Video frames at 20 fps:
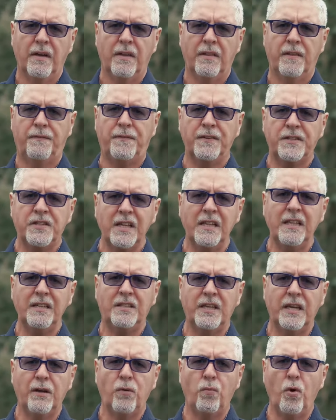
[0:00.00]
The
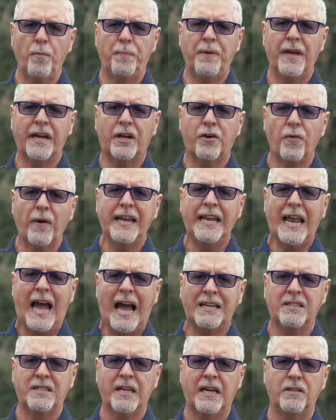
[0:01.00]
facility will be a great
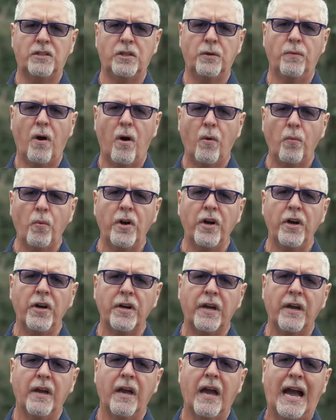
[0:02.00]
asset to our
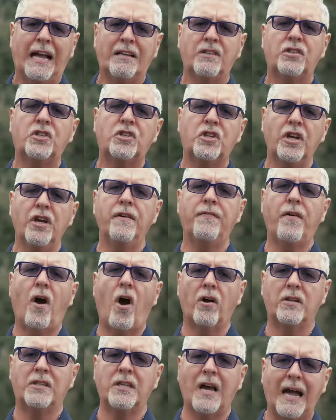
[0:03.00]
work and serve
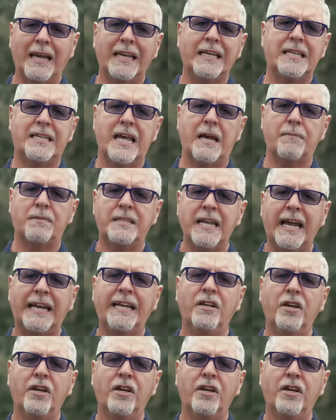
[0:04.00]
our Tiny Steps Day